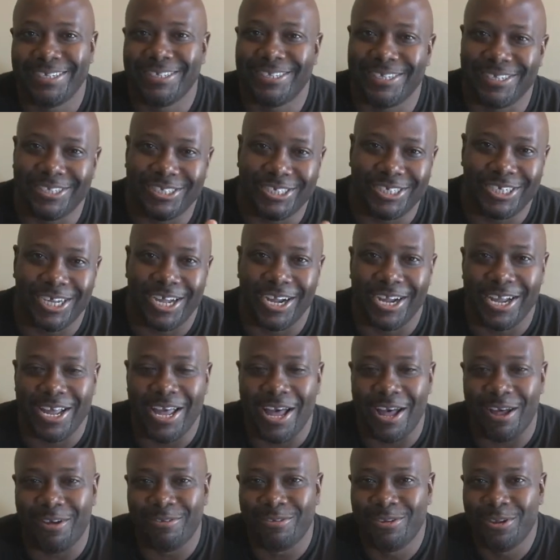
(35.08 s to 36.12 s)
to check
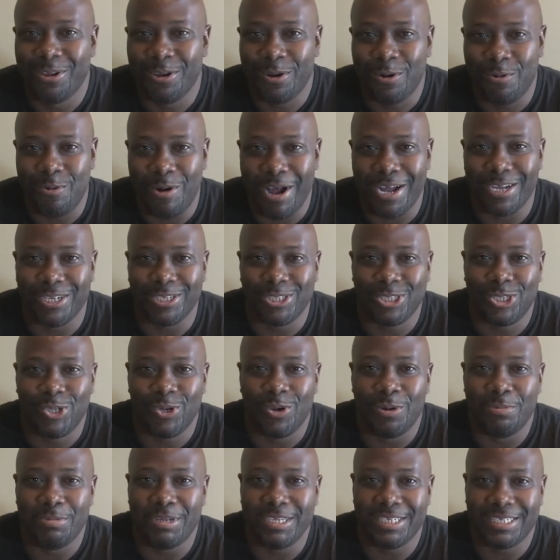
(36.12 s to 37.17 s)
out Quiet
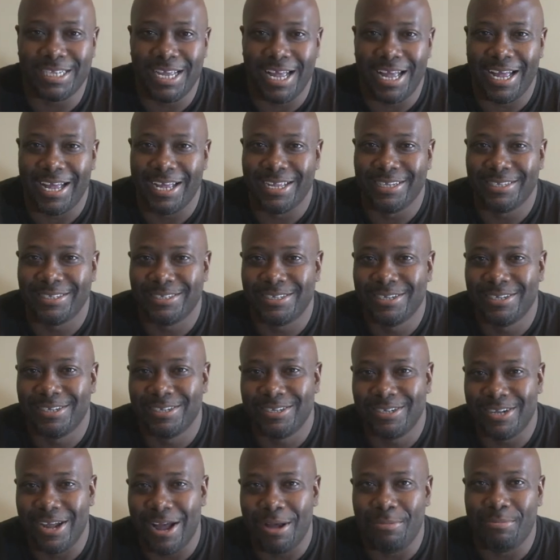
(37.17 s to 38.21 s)
Storm Designs.
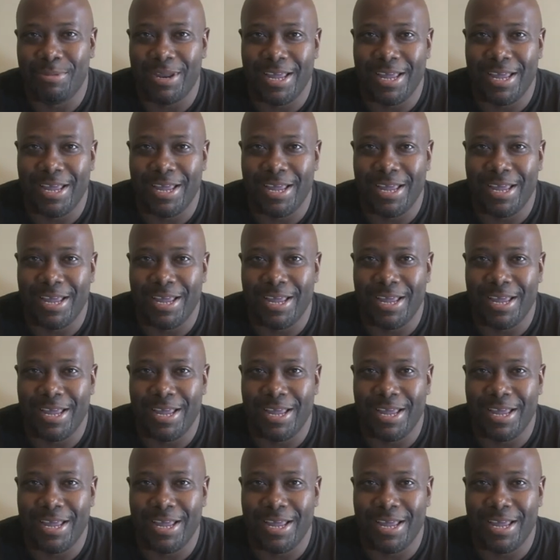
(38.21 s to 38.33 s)
God